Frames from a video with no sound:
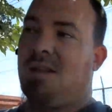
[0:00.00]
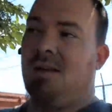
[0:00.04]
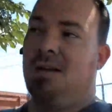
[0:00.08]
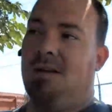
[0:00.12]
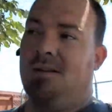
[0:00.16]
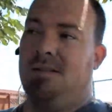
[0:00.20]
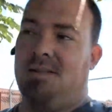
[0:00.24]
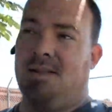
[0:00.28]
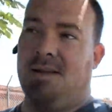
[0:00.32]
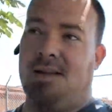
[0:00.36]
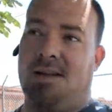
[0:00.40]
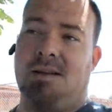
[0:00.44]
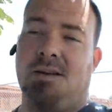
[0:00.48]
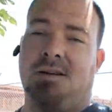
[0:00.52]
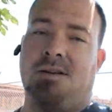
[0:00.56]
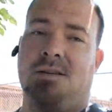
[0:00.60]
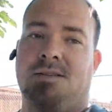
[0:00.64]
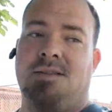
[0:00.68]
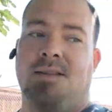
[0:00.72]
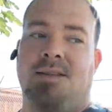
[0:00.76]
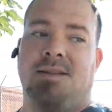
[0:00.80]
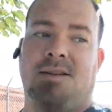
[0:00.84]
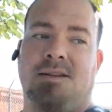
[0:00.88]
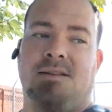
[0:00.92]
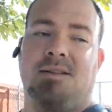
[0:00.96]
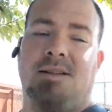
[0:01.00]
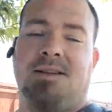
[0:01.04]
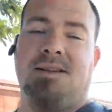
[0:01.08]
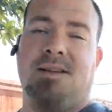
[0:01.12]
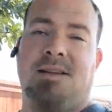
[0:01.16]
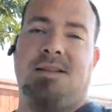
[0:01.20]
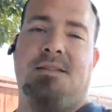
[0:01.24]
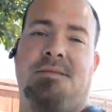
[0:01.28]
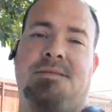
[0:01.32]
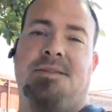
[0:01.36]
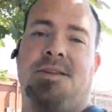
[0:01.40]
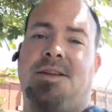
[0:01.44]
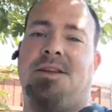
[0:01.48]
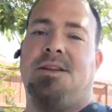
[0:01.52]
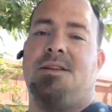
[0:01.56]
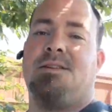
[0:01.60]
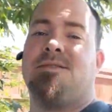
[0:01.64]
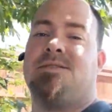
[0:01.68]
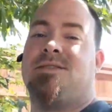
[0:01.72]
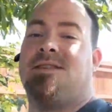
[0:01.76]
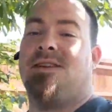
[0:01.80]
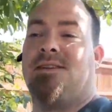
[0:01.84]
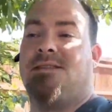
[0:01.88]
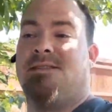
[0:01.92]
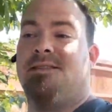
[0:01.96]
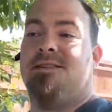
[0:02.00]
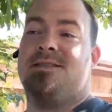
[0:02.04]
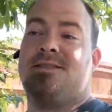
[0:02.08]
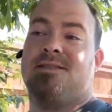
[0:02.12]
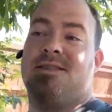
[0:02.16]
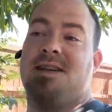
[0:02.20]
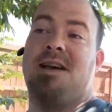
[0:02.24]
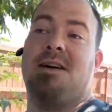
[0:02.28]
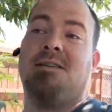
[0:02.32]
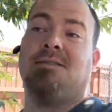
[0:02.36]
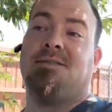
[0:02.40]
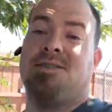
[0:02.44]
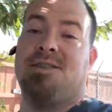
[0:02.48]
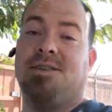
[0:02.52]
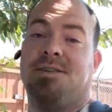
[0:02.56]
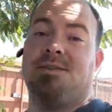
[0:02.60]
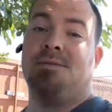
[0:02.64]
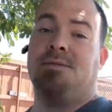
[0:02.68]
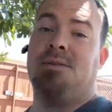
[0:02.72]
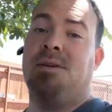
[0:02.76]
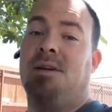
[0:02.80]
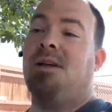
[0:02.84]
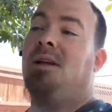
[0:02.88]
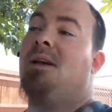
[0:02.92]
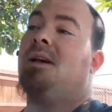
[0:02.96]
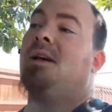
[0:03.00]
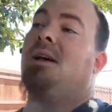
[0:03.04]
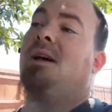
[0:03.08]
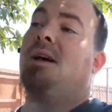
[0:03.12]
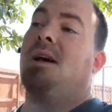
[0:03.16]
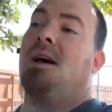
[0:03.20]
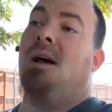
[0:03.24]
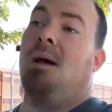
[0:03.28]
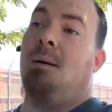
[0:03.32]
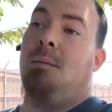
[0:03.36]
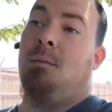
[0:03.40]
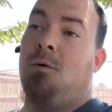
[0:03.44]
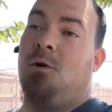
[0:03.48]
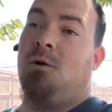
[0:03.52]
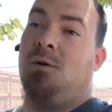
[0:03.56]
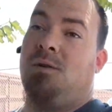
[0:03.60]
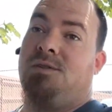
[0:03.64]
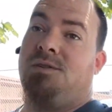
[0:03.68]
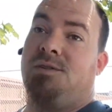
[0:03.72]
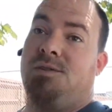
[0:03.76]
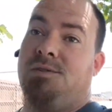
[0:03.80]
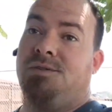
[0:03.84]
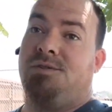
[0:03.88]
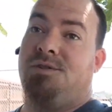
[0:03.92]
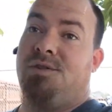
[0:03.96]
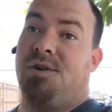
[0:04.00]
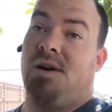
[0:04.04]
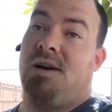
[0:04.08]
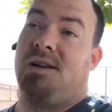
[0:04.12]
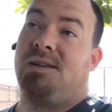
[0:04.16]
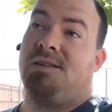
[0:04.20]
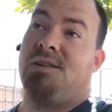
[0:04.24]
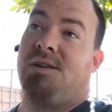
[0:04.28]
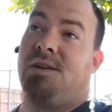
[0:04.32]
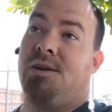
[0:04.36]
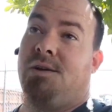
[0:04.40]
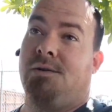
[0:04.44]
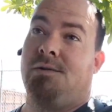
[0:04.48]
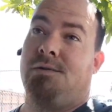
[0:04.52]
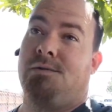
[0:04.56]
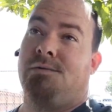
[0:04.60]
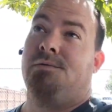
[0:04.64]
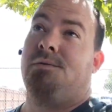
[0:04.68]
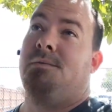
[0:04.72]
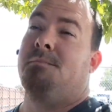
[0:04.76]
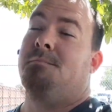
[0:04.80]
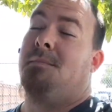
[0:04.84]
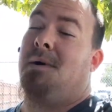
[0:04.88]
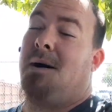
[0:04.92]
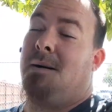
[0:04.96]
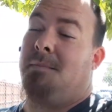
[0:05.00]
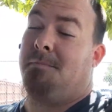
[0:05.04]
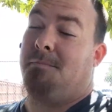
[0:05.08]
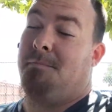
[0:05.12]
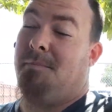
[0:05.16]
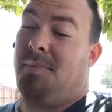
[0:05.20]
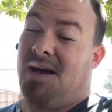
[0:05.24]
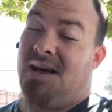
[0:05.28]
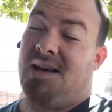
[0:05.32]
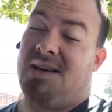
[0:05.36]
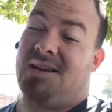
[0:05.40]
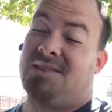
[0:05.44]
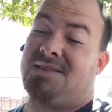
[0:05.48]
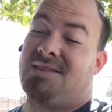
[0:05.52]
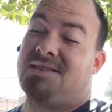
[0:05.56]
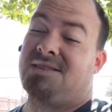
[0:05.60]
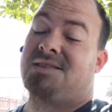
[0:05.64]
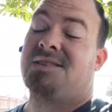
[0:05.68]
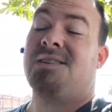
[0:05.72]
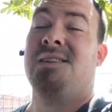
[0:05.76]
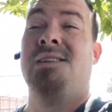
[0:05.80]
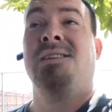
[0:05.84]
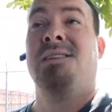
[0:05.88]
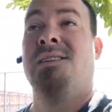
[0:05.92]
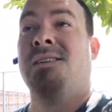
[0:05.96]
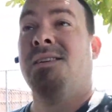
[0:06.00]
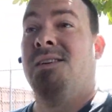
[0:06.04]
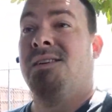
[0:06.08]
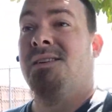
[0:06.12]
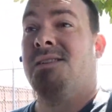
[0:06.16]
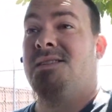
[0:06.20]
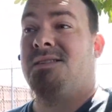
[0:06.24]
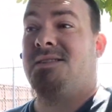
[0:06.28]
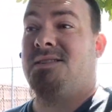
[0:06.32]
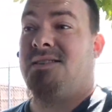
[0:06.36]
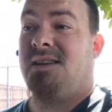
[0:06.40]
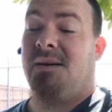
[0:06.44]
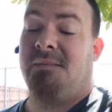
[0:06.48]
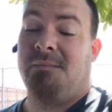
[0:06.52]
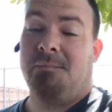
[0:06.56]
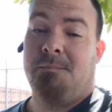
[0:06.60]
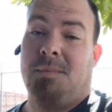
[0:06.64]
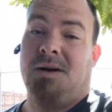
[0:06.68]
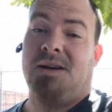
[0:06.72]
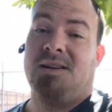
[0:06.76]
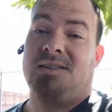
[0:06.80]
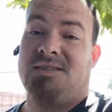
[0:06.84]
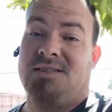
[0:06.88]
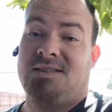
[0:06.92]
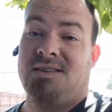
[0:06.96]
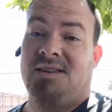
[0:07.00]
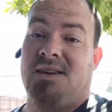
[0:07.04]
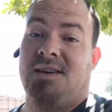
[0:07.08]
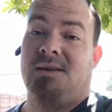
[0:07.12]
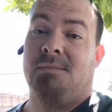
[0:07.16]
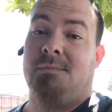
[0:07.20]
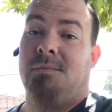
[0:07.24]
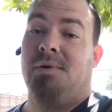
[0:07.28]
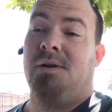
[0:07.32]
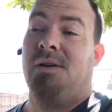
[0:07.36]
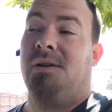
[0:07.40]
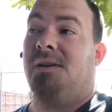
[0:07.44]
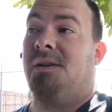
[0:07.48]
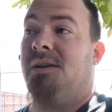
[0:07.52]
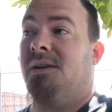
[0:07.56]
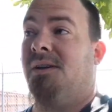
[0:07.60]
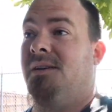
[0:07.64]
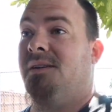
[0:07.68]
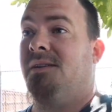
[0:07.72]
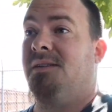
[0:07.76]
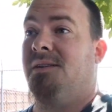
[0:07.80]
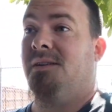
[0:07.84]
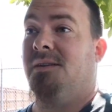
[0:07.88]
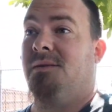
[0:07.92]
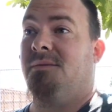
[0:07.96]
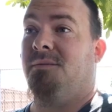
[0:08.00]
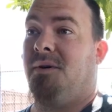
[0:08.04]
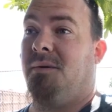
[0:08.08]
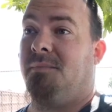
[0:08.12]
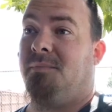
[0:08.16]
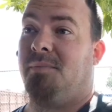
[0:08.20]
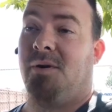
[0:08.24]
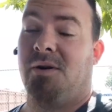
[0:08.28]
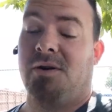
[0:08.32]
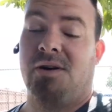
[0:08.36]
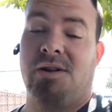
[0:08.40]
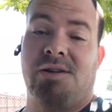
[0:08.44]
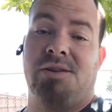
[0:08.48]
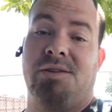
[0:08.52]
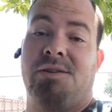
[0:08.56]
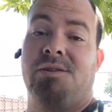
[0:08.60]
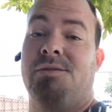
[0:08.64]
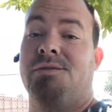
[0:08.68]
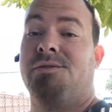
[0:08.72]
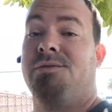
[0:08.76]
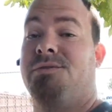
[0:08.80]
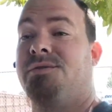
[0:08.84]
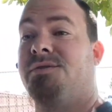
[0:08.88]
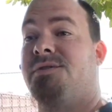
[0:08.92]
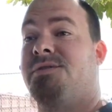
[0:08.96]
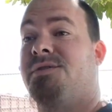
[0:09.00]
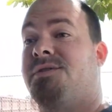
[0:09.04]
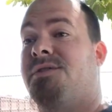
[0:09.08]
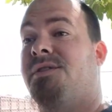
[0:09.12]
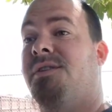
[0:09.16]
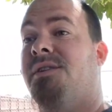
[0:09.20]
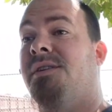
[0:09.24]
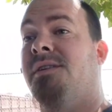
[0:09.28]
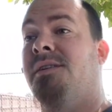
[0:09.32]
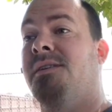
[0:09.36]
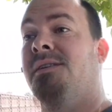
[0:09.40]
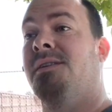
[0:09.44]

a lot of y'all that clicked on the video seeing that it's a how-to, I'm going to try to go my best step by step, what part I used,